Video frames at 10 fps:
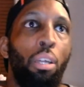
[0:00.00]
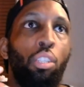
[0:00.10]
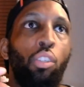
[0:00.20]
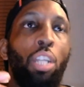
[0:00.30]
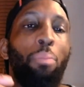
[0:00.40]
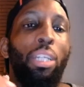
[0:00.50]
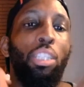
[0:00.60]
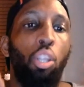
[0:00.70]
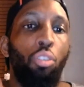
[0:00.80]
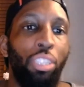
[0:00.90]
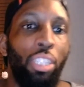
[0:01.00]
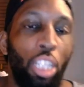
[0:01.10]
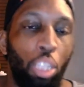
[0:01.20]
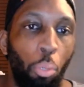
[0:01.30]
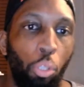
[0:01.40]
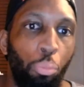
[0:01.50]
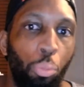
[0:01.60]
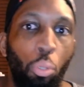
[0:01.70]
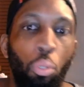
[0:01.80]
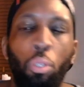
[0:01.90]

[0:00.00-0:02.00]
trying to be as close to City as possible?